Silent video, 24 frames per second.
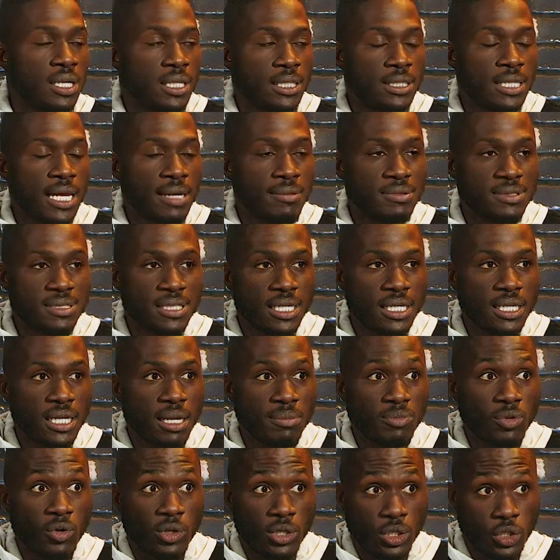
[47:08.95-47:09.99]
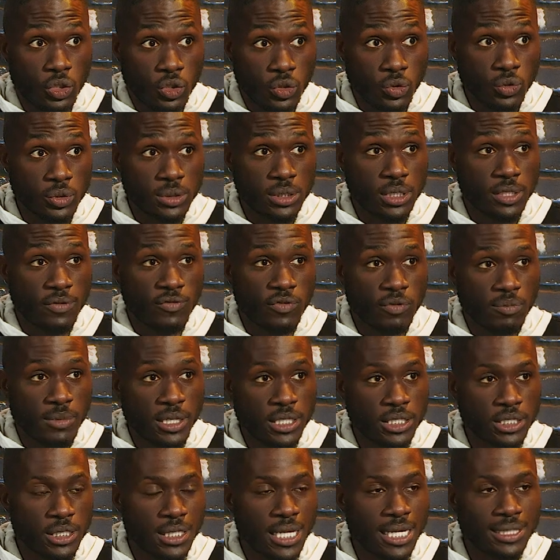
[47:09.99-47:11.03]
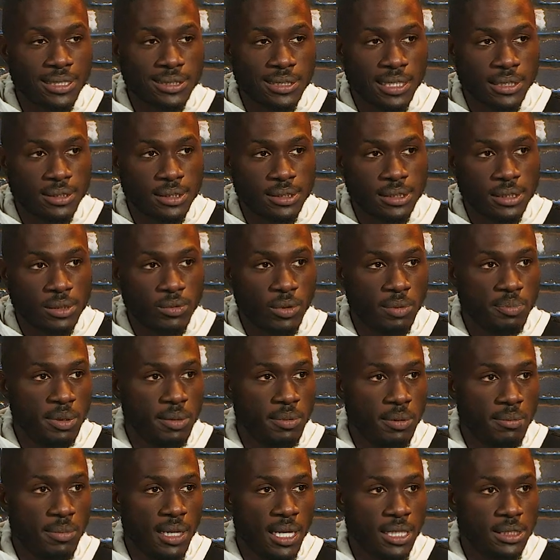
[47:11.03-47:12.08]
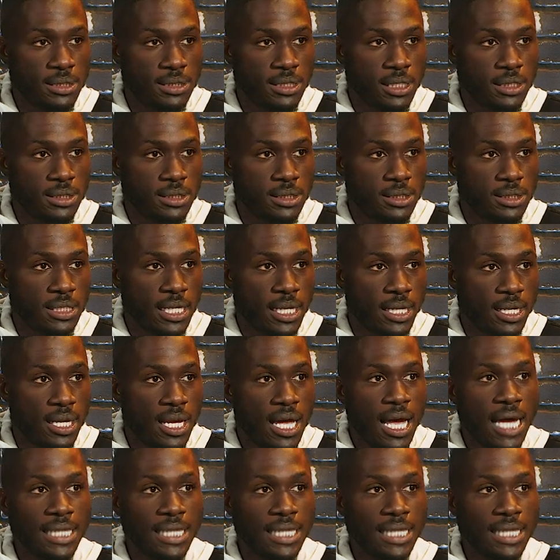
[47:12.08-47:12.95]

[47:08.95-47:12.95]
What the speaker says: Not saying I'm going to use the information. I just like to see what people's mindsets is at.